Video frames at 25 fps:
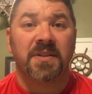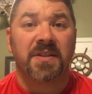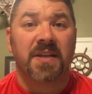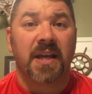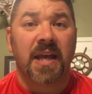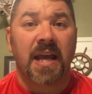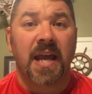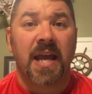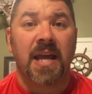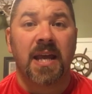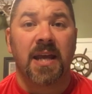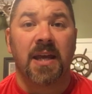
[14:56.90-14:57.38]
and
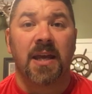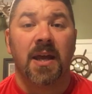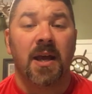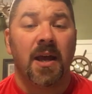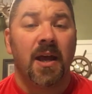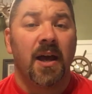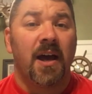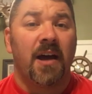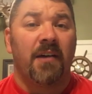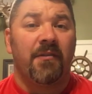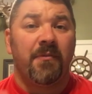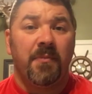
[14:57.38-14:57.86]
say, hey,
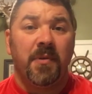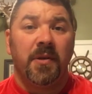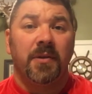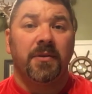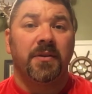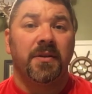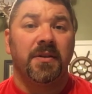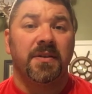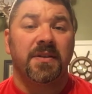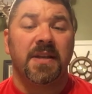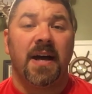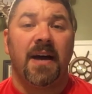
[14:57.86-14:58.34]
I've
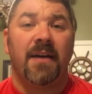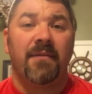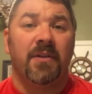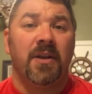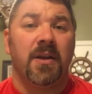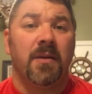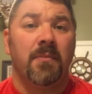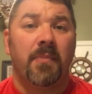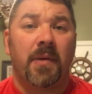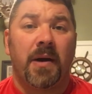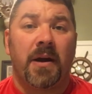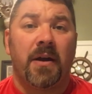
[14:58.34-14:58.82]
built this
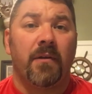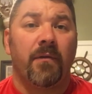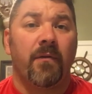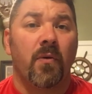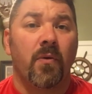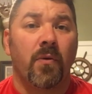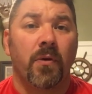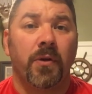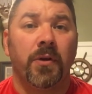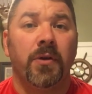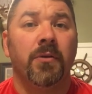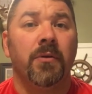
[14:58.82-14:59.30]
diving empire
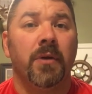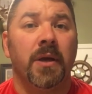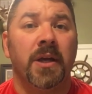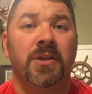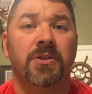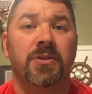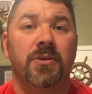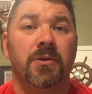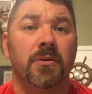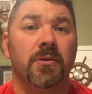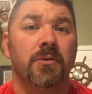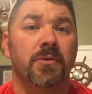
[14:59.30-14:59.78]
for you.
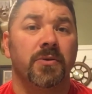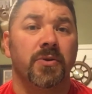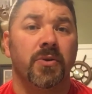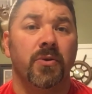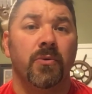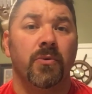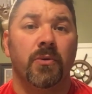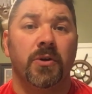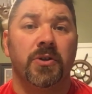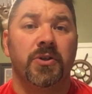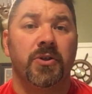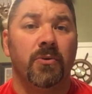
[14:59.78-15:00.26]
It's yours.
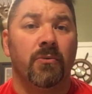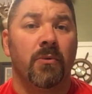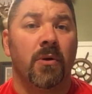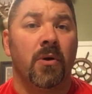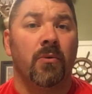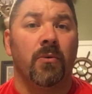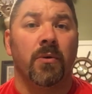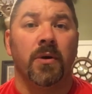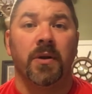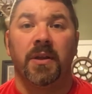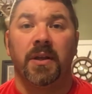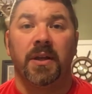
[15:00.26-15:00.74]
Do what you
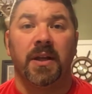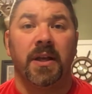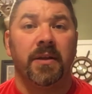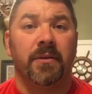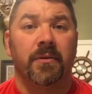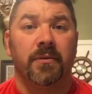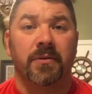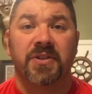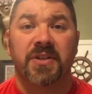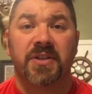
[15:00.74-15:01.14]
want with it. Either